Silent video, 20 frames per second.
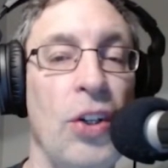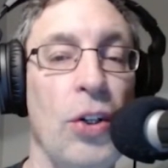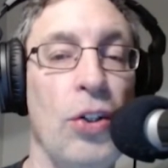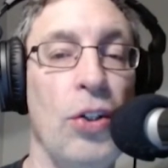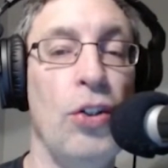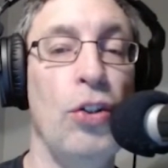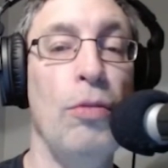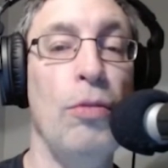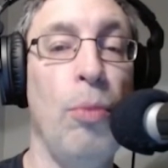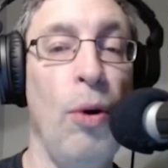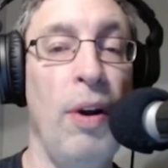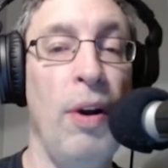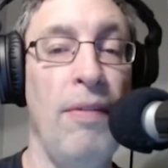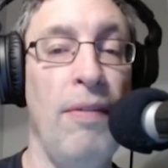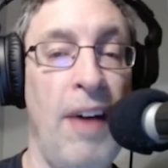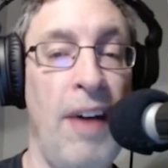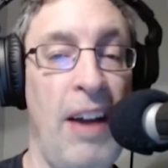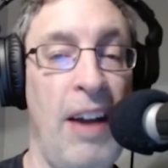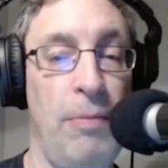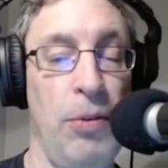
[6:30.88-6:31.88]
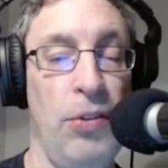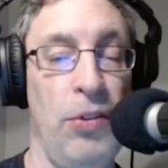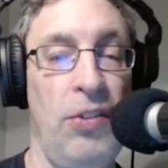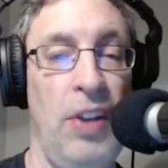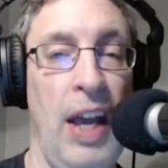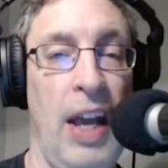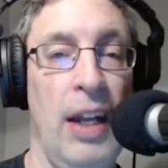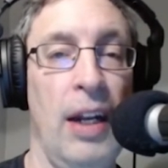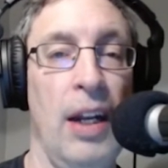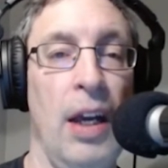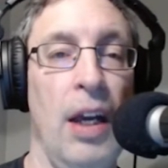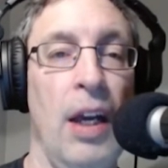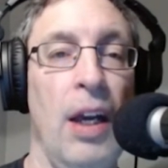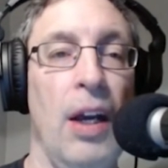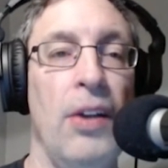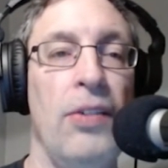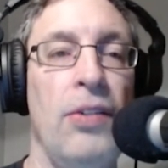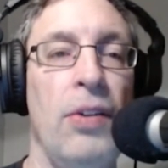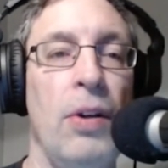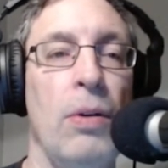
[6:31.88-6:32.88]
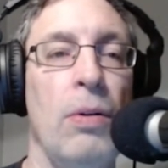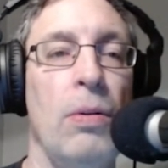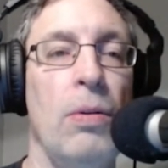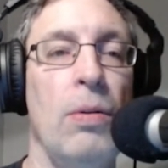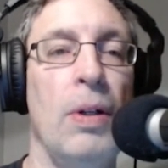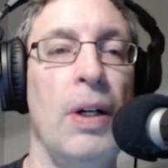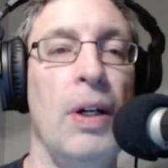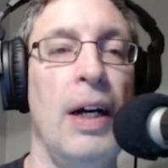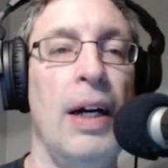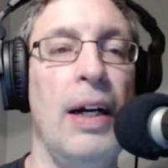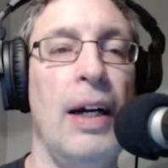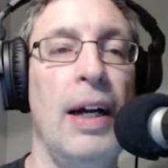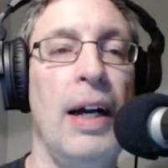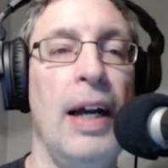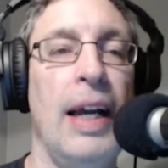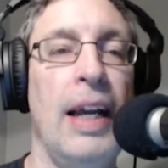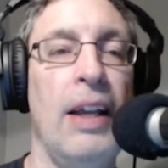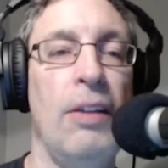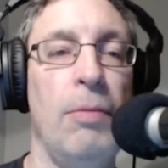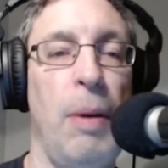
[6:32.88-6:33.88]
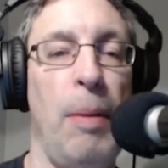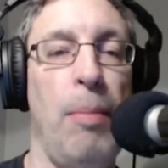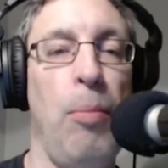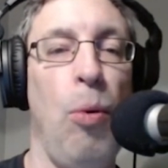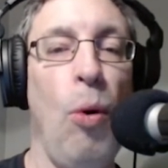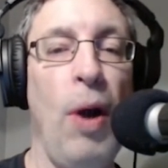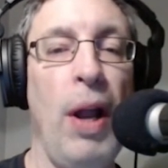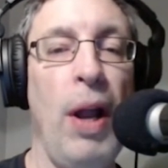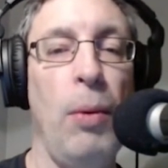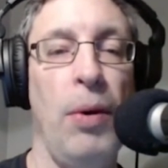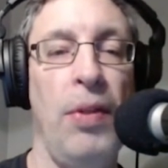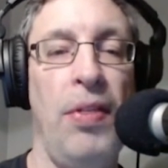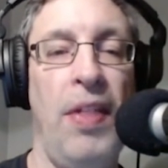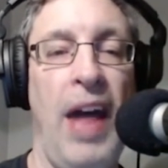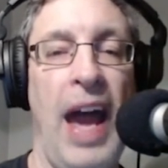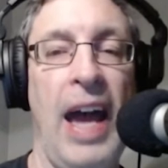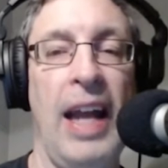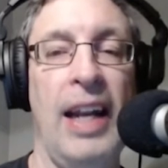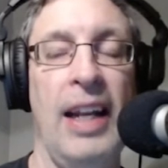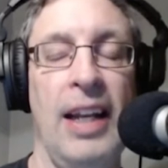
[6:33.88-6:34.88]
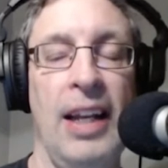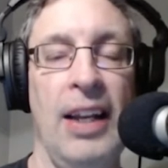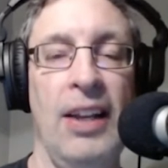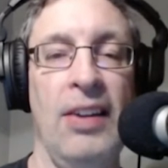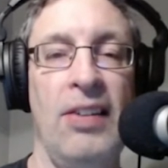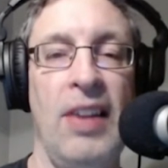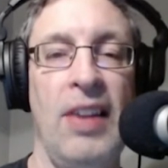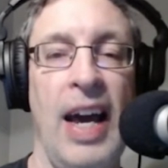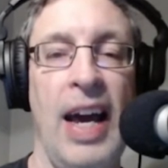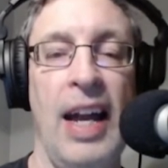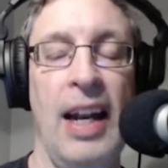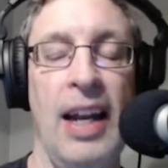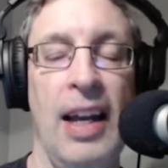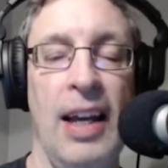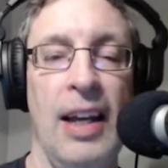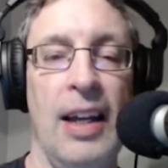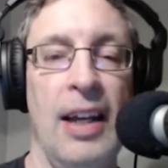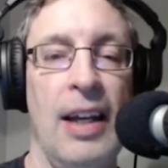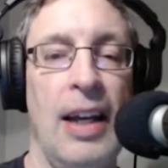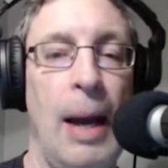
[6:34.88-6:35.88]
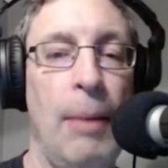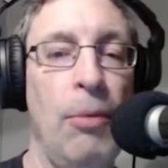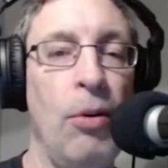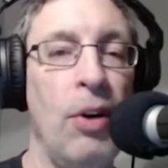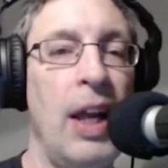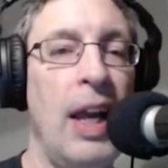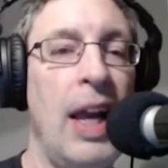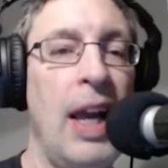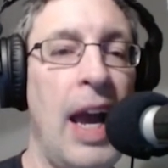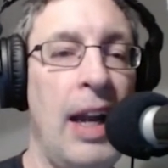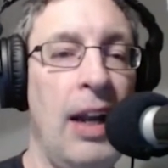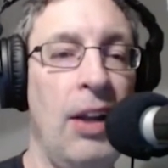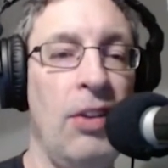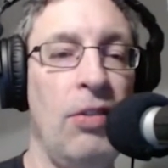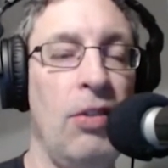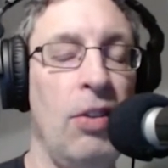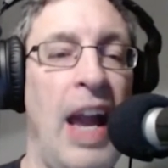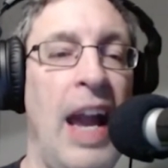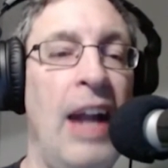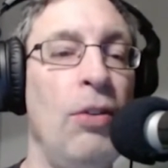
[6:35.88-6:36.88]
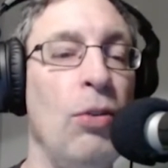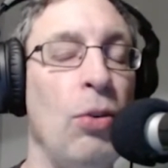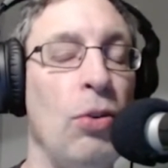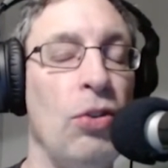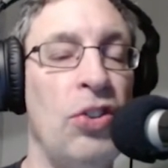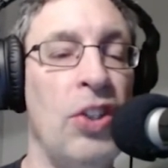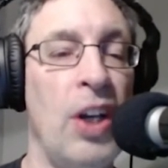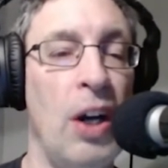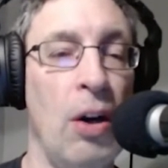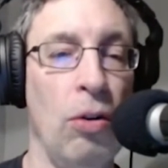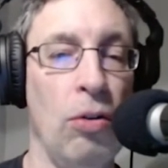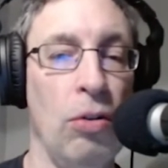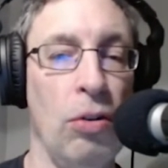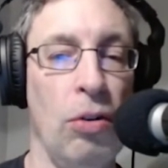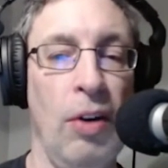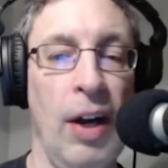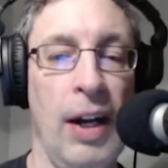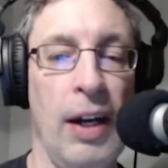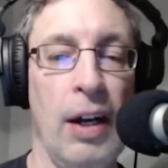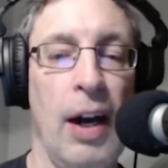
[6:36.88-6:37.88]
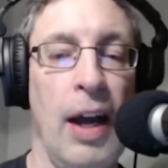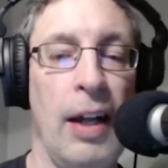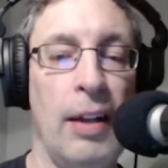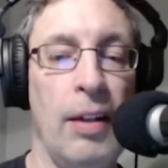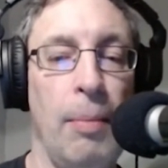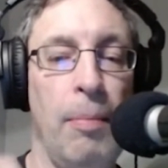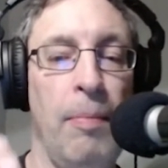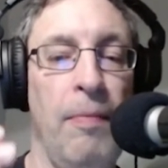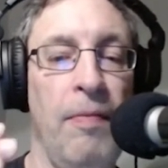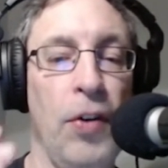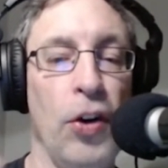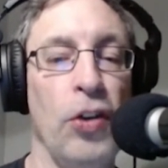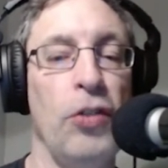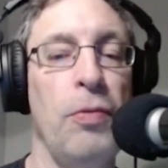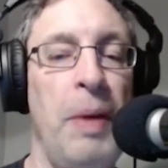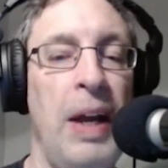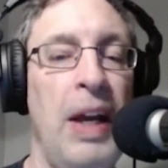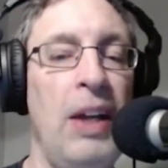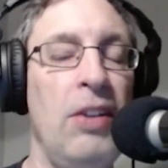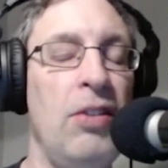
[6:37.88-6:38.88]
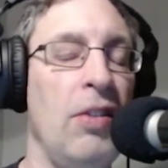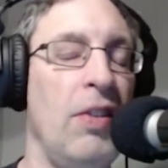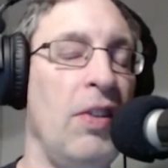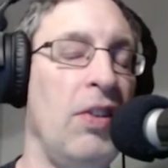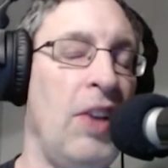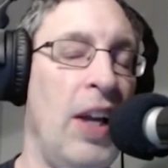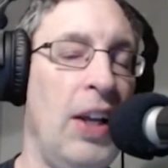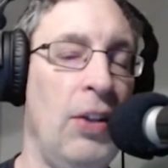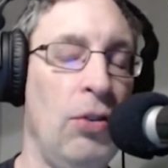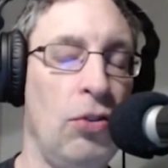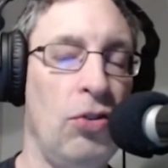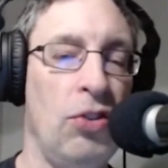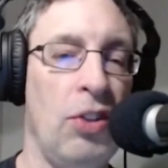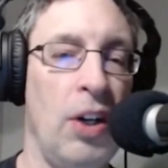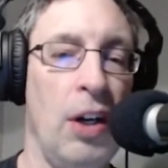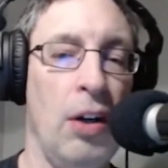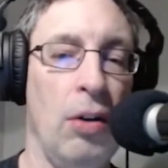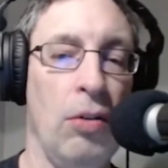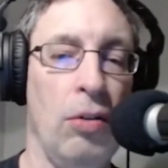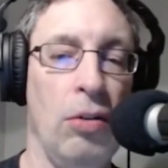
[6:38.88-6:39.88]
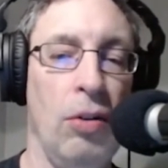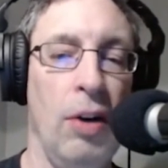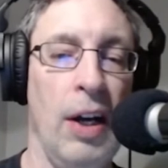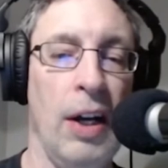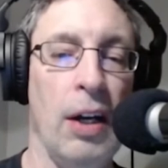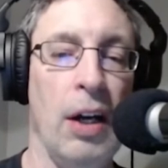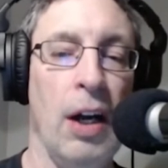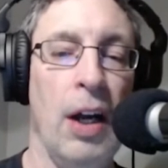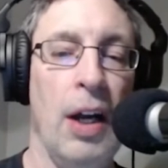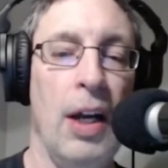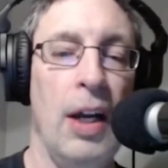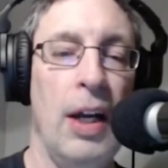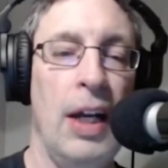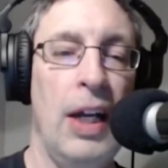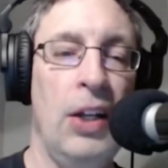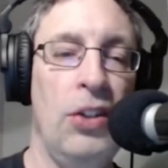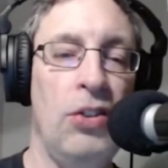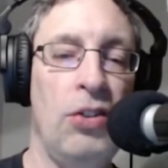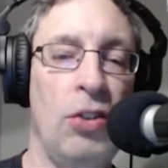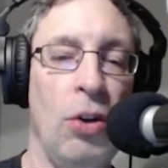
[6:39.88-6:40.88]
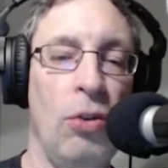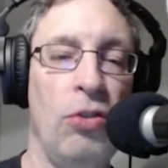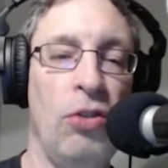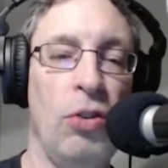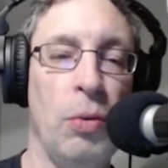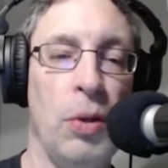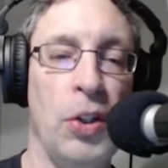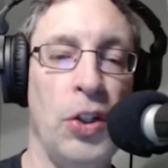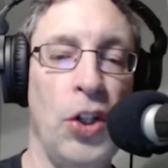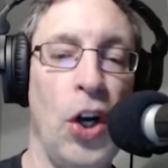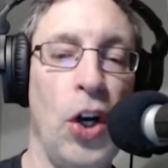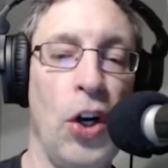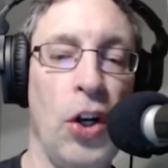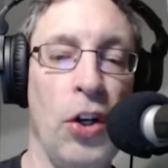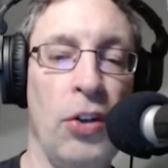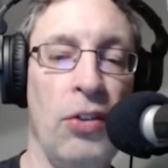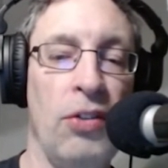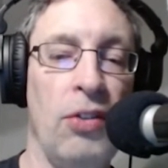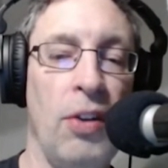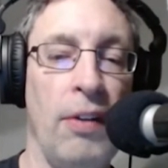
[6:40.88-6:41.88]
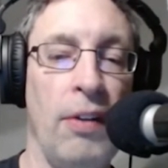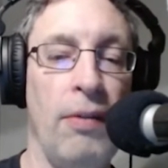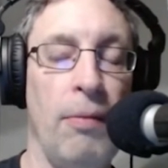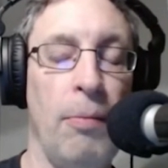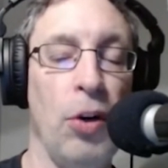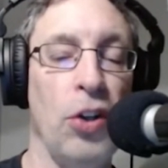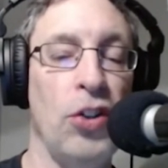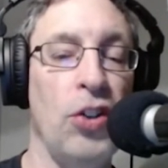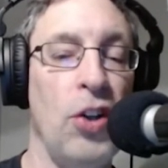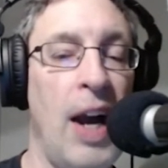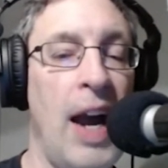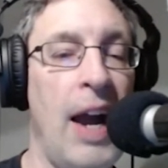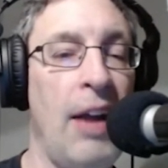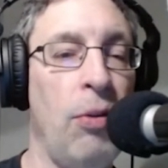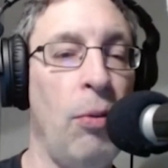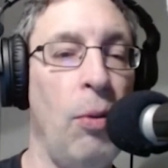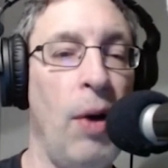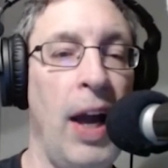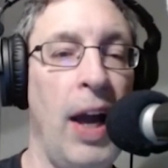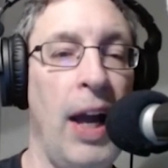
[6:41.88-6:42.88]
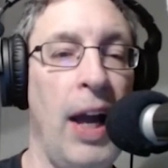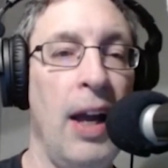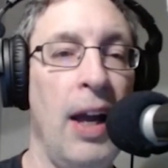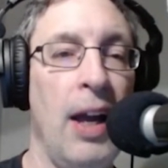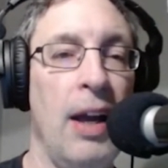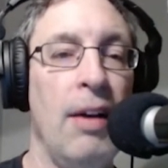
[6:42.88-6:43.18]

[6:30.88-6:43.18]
year, 2.5%. So I guess my point with that is that I'm looking at his annual shareholder letter. At the first page of his annual shareholder letter, he shows the returns of Berkshire Hathaway